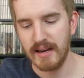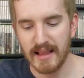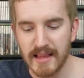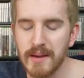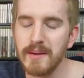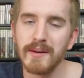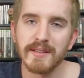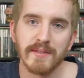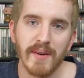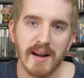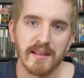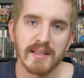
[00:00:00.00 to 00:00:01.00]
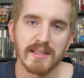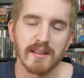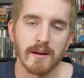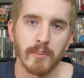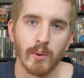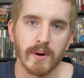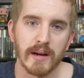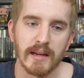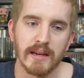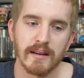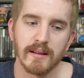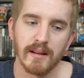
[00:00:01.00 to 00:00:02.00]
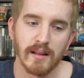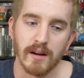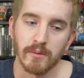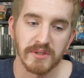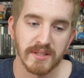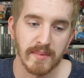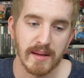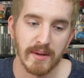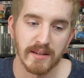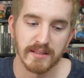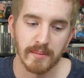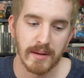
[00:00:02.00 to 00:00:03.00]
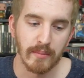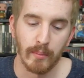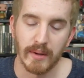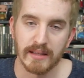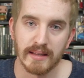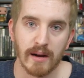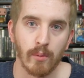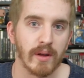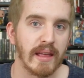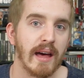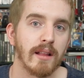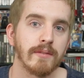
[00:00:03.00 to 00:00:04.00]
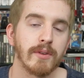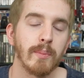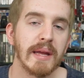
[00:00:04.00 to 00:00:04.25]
And the emails finally start pouring in, along with some emails of people being like, where the hell have you